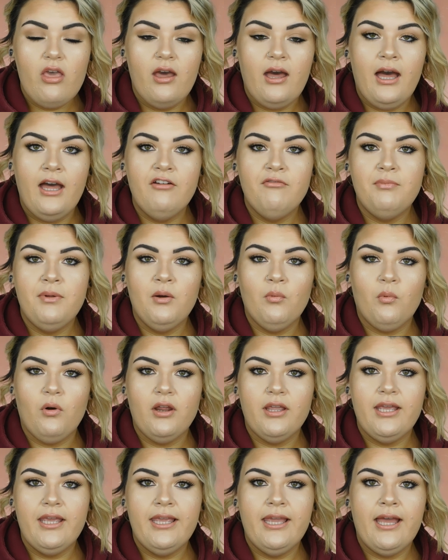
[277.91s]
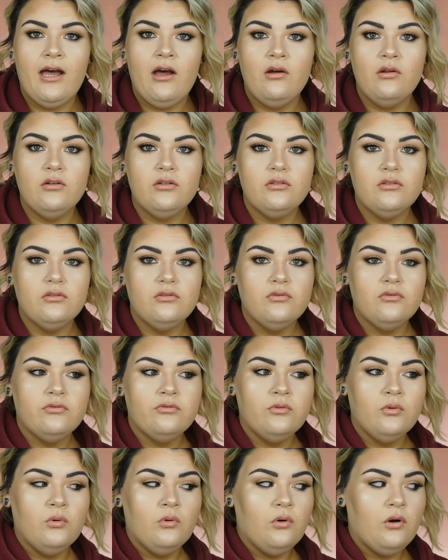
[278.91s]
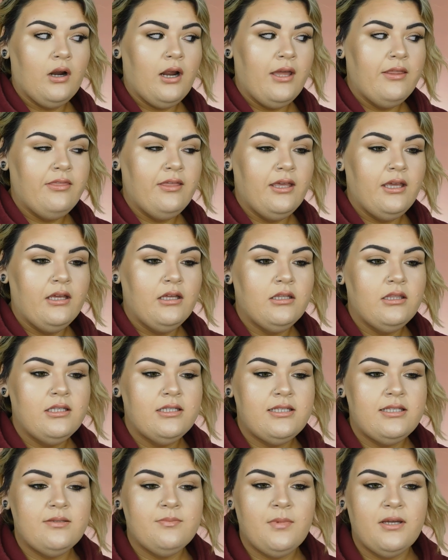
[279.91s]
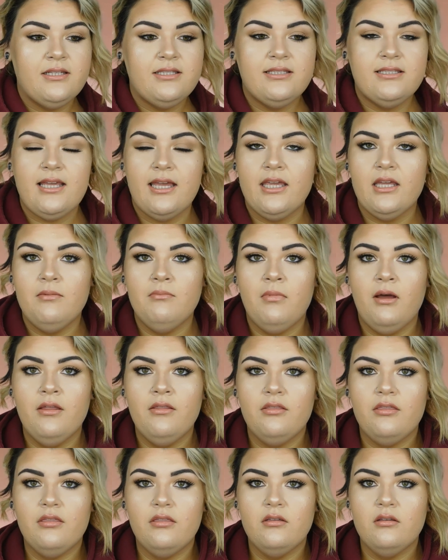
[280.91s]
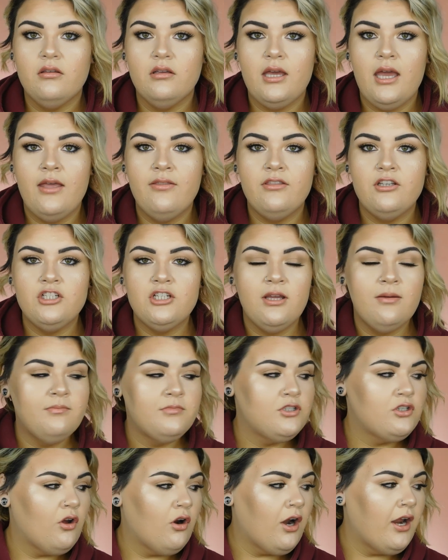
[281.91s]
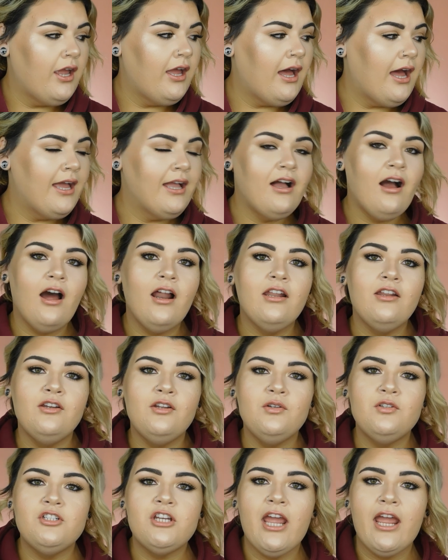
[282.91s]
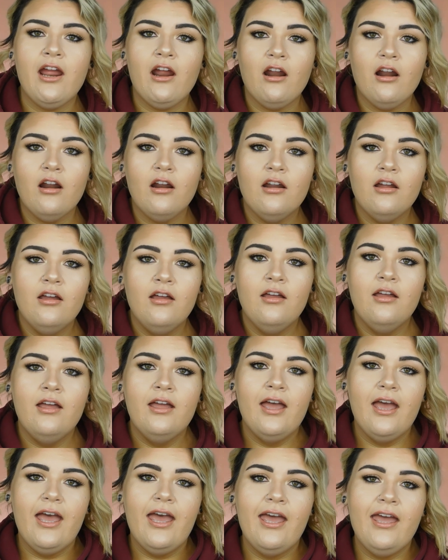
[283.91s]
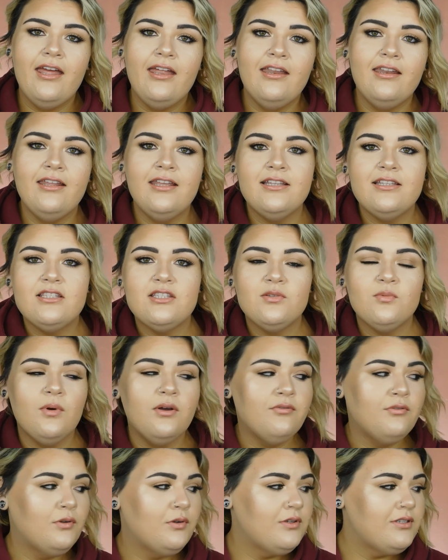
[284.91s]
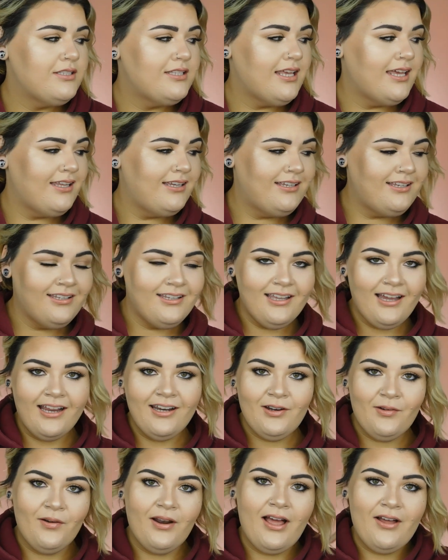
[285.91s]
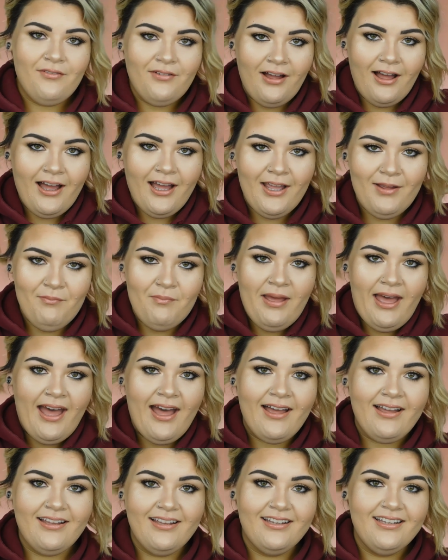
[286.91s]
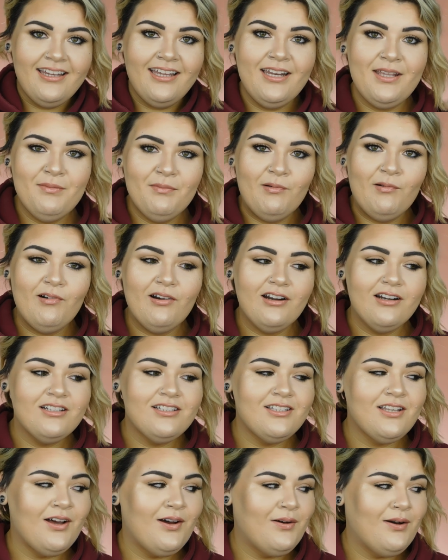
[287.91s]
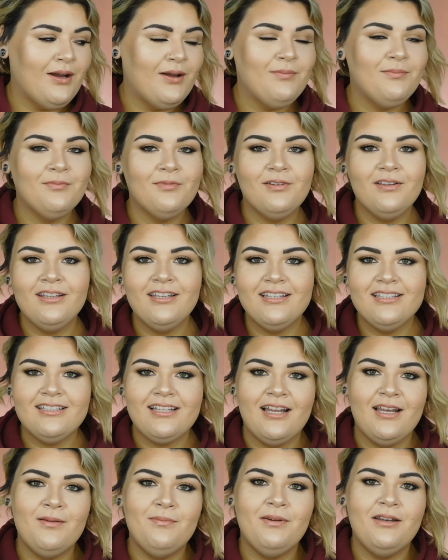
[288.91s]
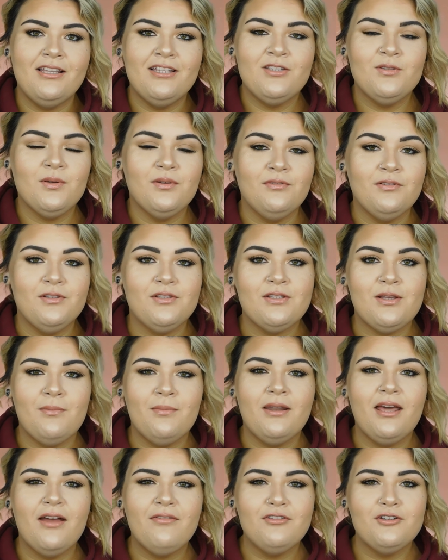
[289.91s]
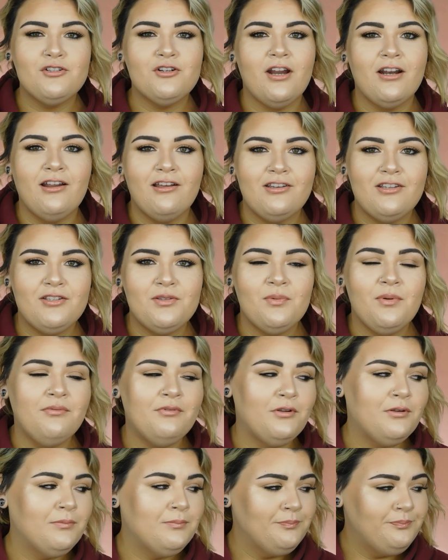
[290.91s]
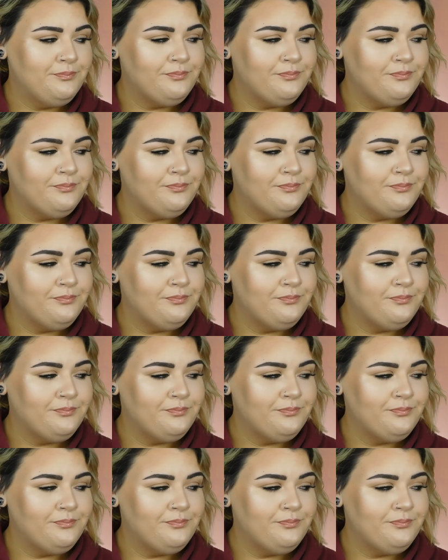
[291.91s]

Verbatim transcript: I've been working out for, I think this is my second month at the gym. Sorry, I got a new chair, and it swivels, and I don't have a high back anymore, so I'm really excited, but it swivels, so I'm gonna have to try not to swivel.